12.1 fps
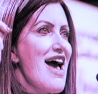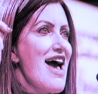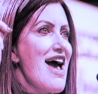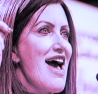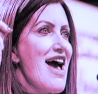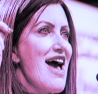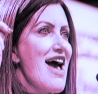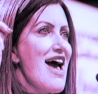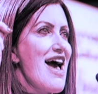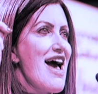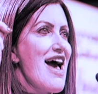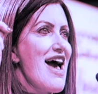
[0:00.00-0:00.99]

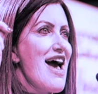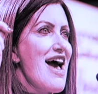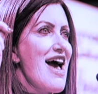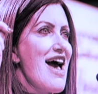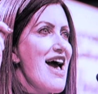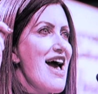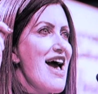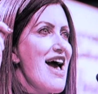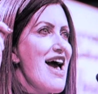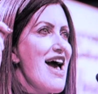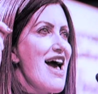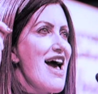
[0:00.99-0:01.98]

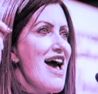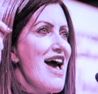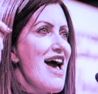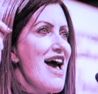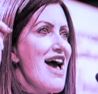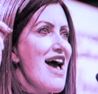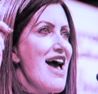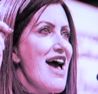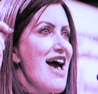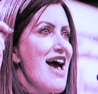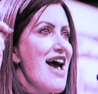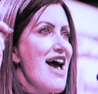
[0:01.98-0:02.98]

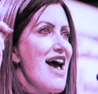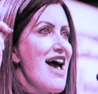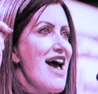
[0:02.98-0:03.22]
This person isn't speaking.